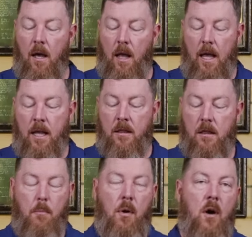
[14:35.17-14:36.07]
and the
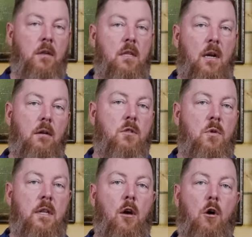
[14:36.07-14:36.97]
part that I was really
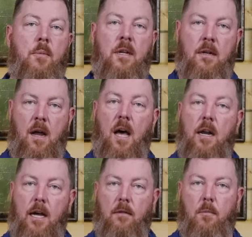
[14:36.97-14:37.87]
hoping to not
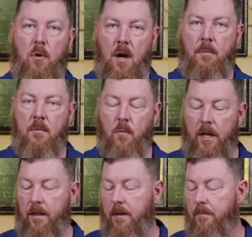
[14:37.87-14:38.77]
have a problem with.